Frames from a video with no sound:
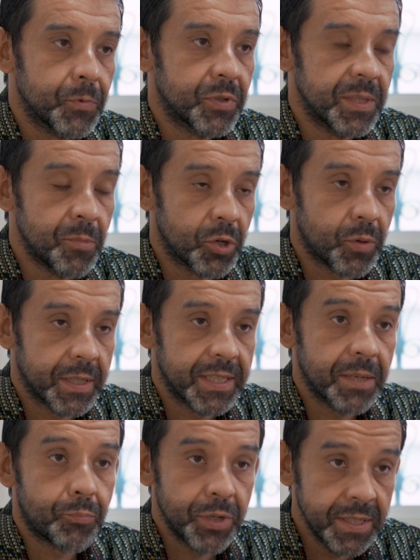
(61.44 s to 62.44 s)
to
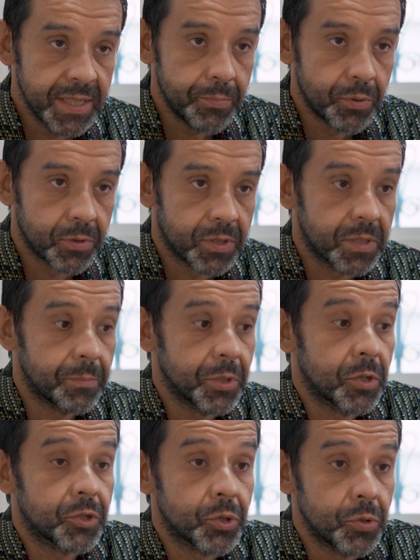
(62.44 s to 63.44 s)
democratic principles,
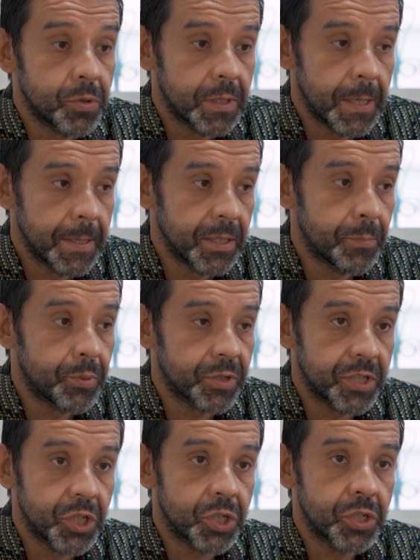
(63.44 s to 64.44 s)
but also uh, in a
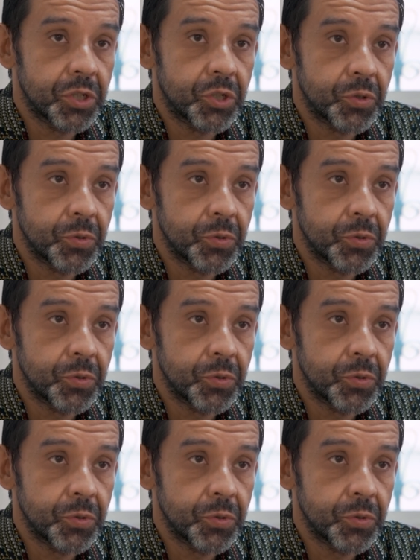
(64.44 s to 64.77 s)
position